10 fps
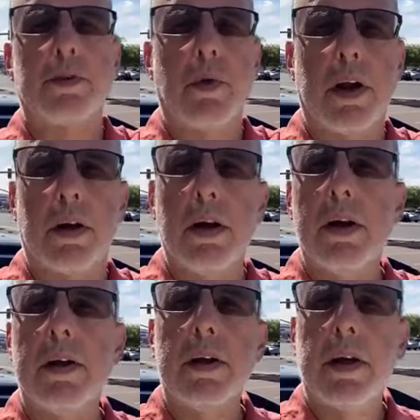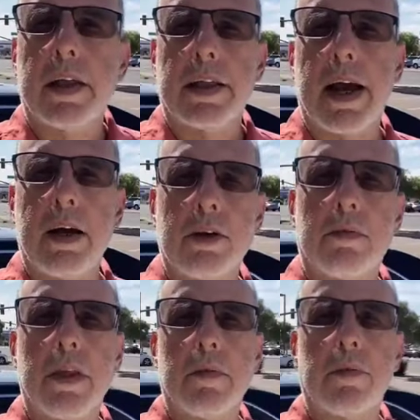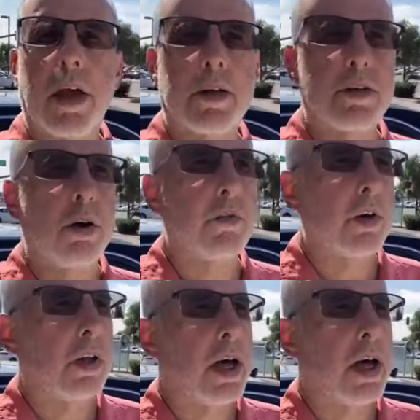Twitter, the algorithm takes over.